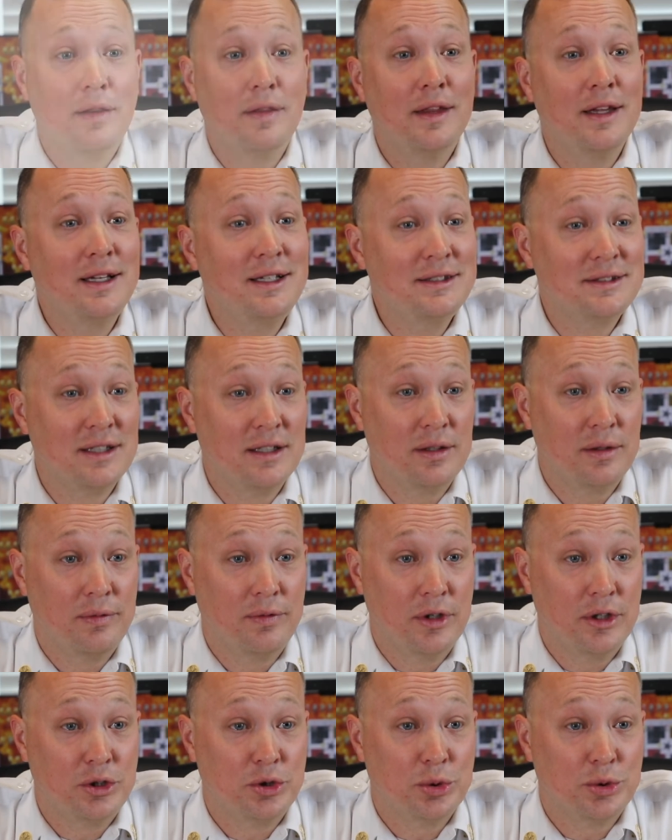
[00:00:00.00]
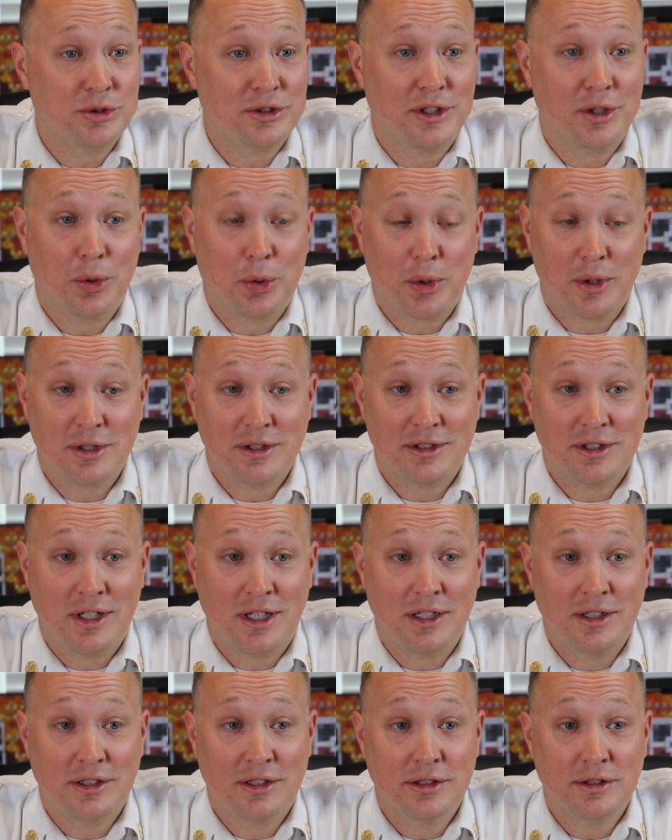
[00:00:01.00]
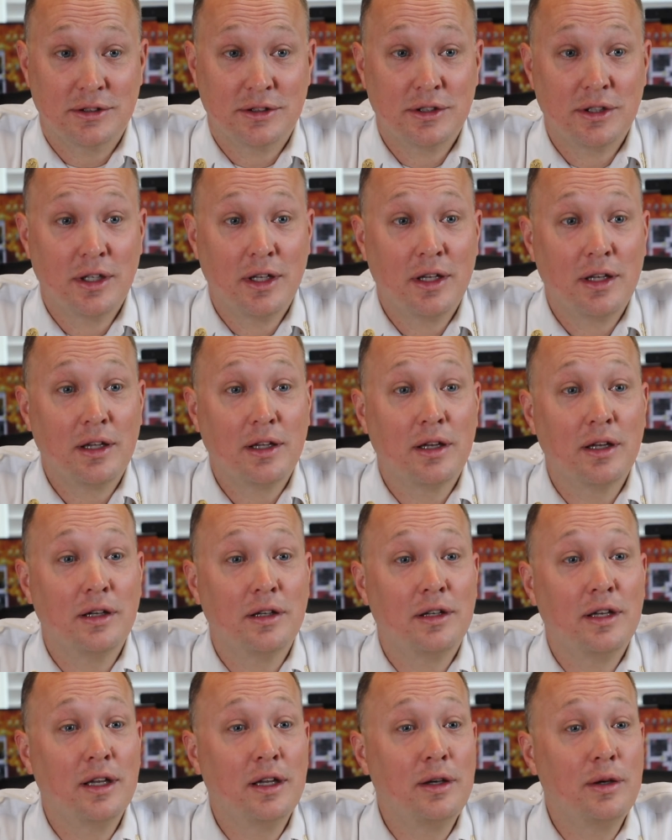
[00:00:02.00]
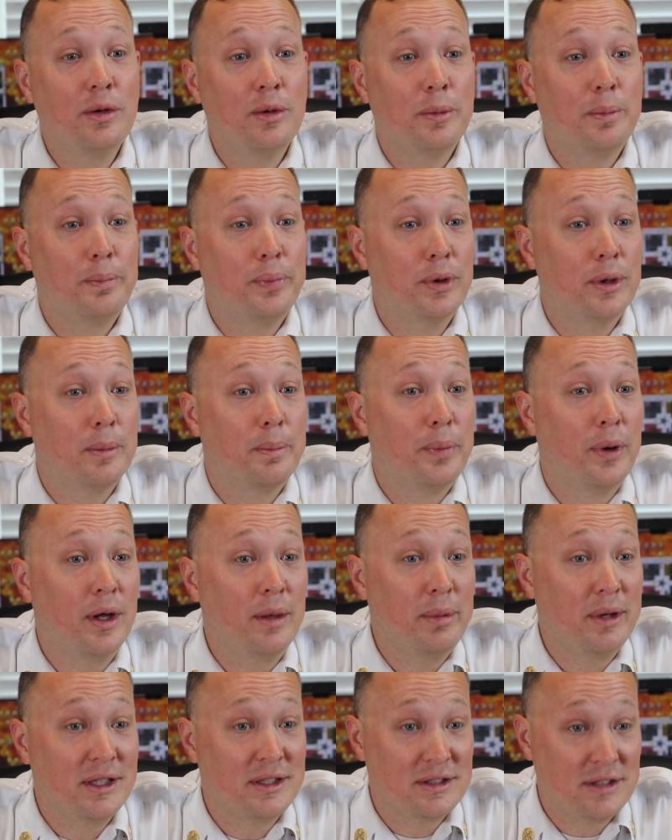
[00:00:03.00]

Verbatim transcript: These individuals and organizations continue to put public